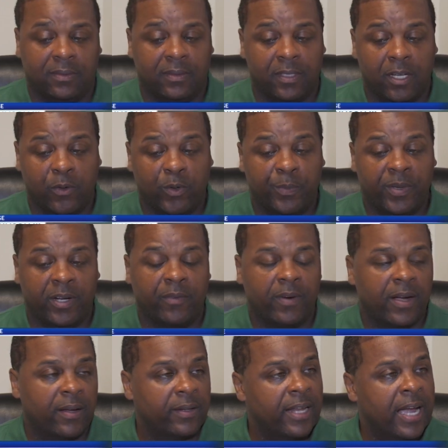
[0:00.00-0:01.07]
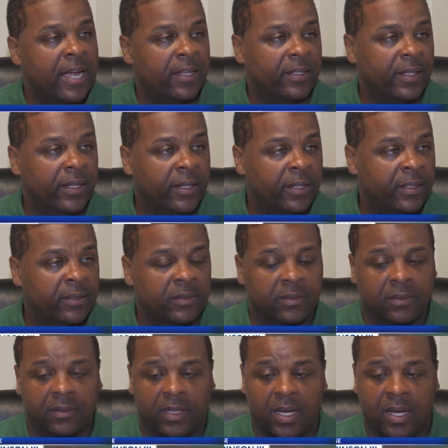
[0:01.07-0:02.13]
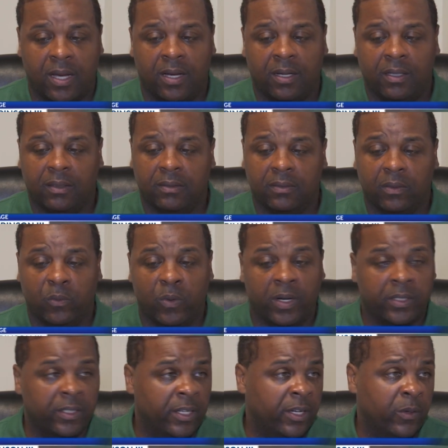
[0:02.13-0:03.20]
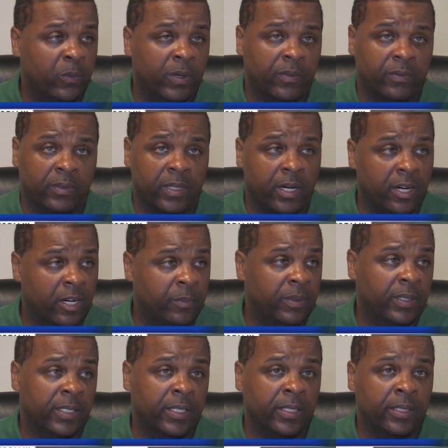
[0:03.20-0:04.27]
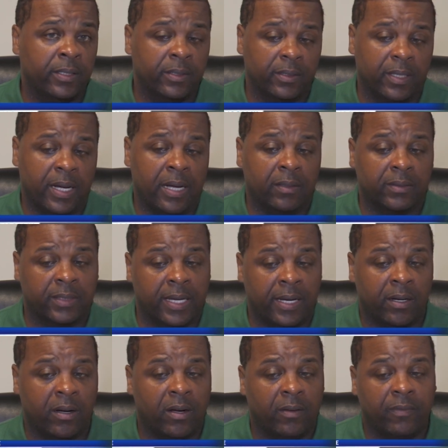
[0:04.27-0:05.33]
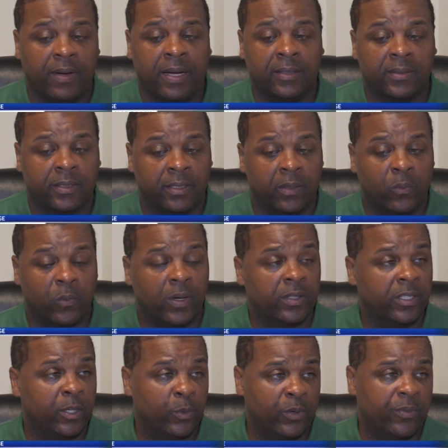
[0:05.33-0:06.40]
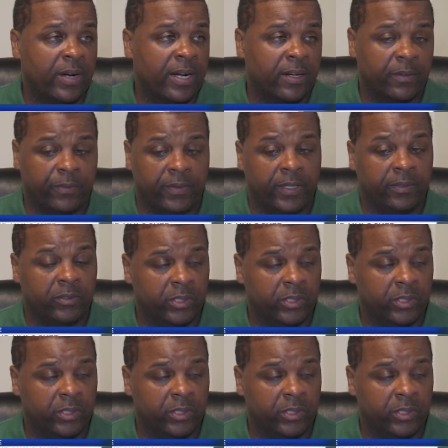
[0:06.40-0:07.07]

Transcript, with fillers: You know, we've been around nine years. Uh, one year with the Urban League outside of Hall Violence, and then one year with Rock of Faith